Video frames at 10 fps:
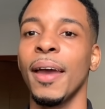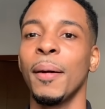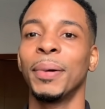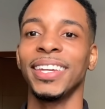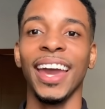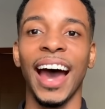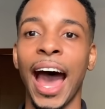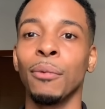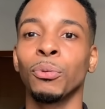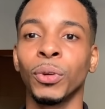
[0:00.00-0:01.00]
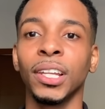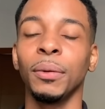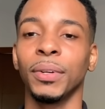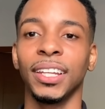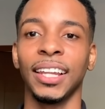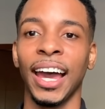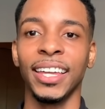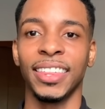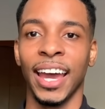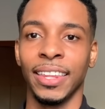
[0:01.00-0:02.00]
But yeah, I really, really like that.